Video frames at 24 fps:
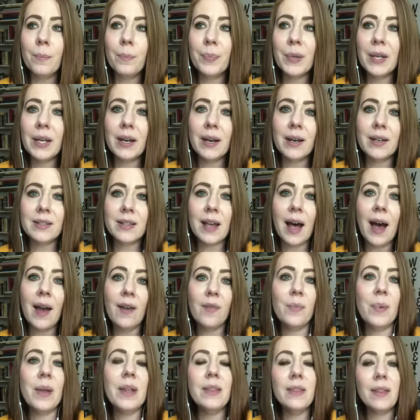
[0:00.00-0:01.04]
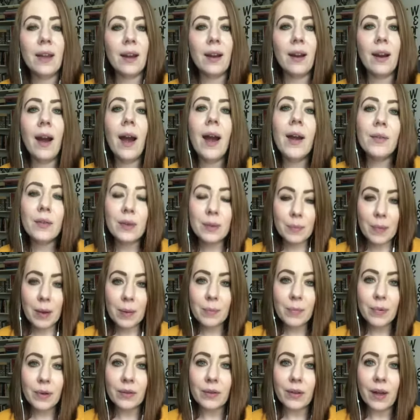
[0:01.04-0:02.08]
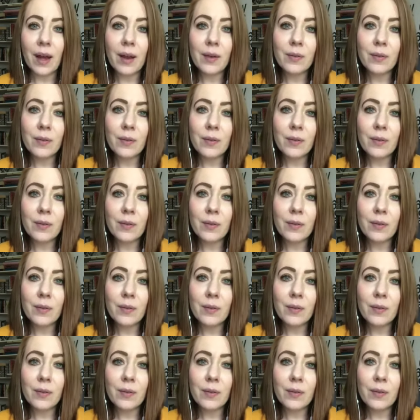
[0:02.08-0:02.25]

because I've been there. I remember